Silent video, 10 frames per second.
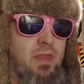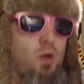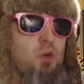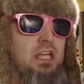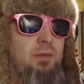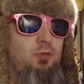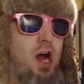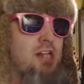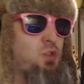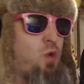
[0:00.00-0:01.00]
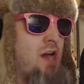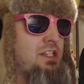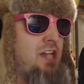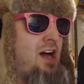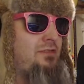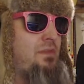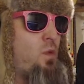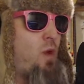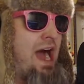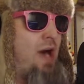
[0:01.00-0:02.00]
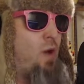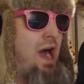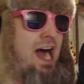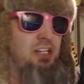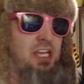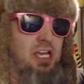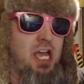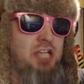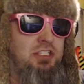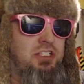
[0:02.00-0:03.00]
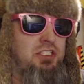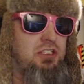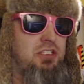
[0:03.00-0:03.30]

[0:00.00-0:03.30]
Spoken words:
What's up, Ron Swansong from the Wild Wild East?